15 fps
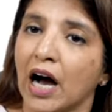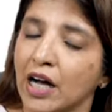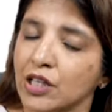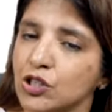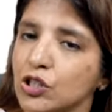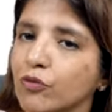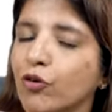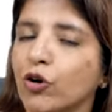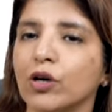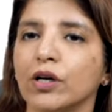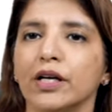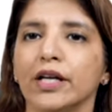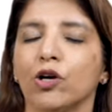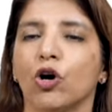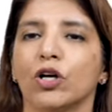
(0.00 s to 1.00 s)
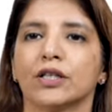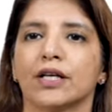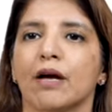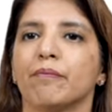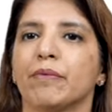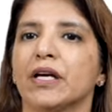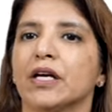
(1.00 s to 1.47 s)
answer for early cord
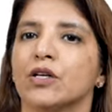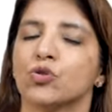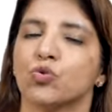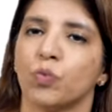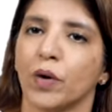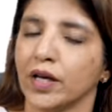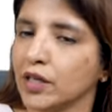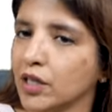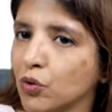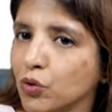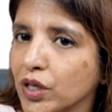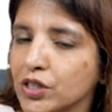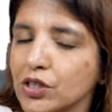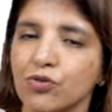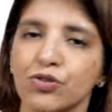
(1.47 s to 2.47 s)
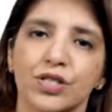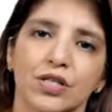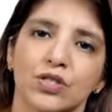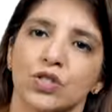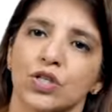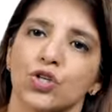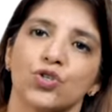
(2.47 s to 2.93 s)
clamping is when neonatal
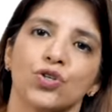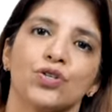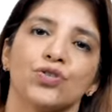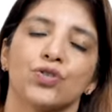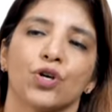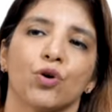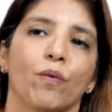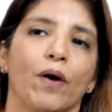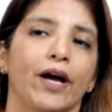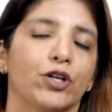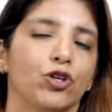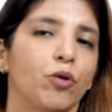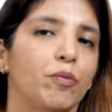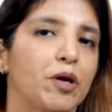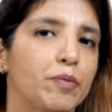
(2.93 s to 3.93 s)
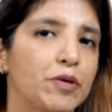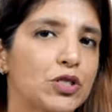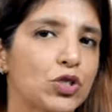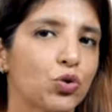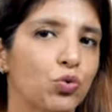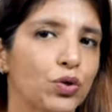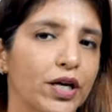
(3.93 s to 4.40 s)
resuscitation is required or
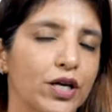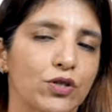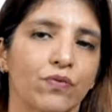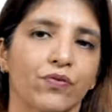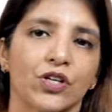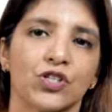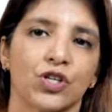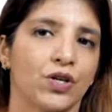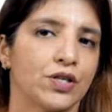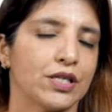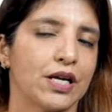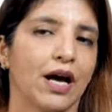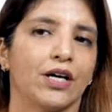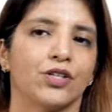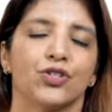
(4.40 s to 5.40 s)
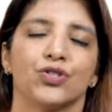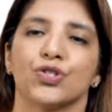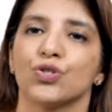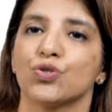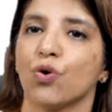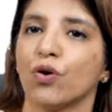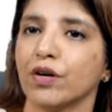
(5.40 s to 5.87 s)
babies in own case of congenital heart
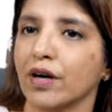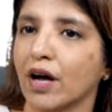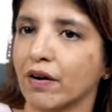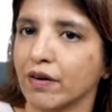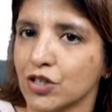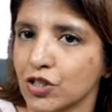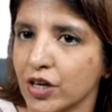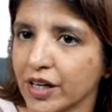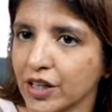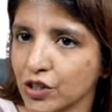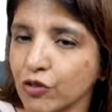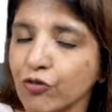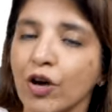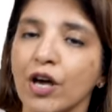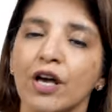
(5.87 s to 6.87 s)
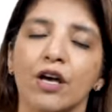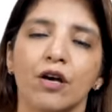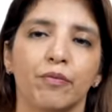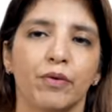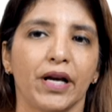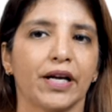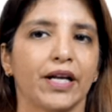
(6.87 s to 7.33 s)
disease or in Rh negative
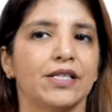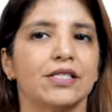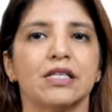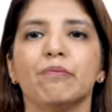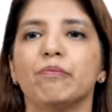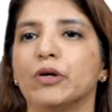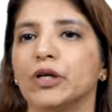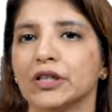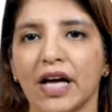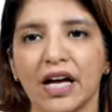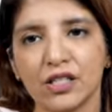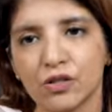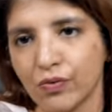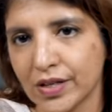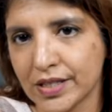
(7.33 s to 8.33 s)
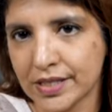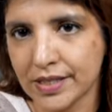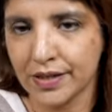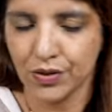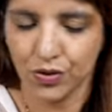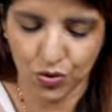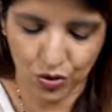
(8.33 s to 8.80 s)
pregnancy birth
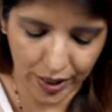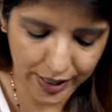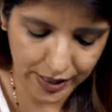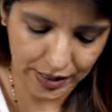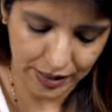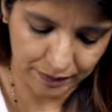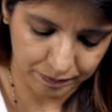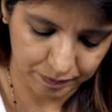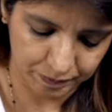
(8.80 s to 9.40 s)
asphyxias, right?